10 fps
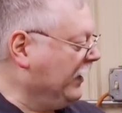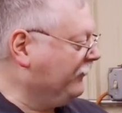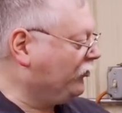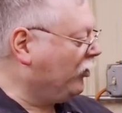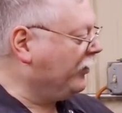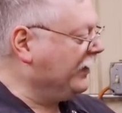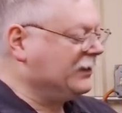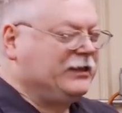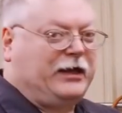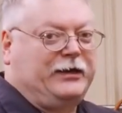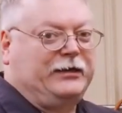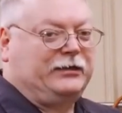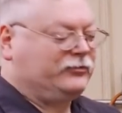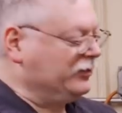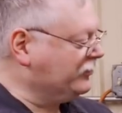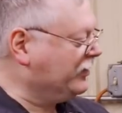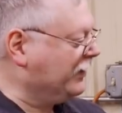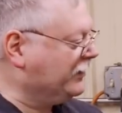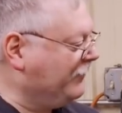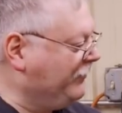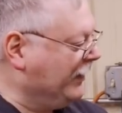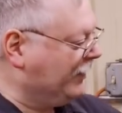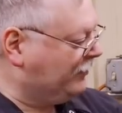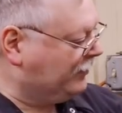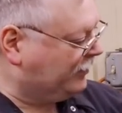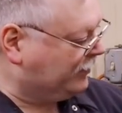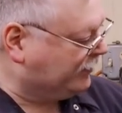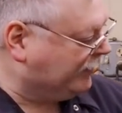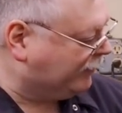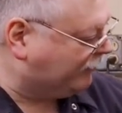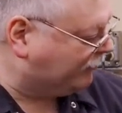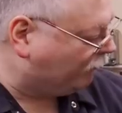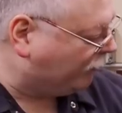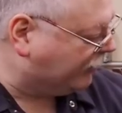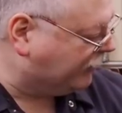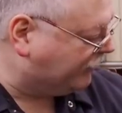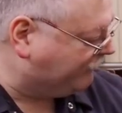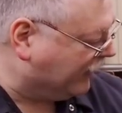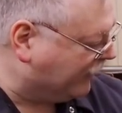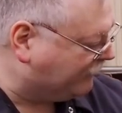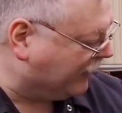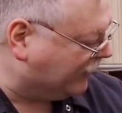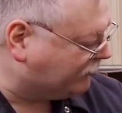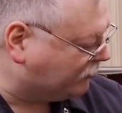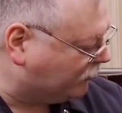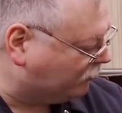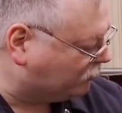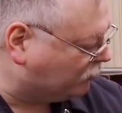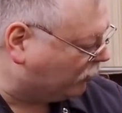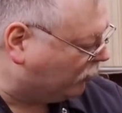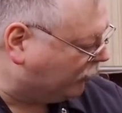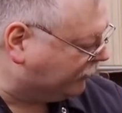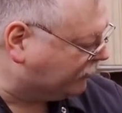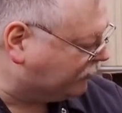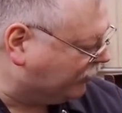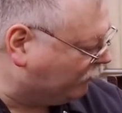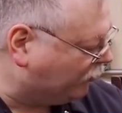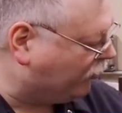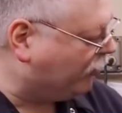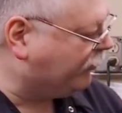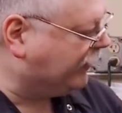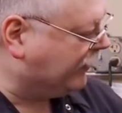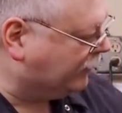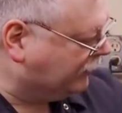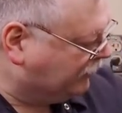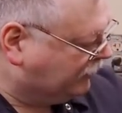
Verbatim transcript: After all that cutting, it's not that bad. Again, running it back past and going slow on this end with all that,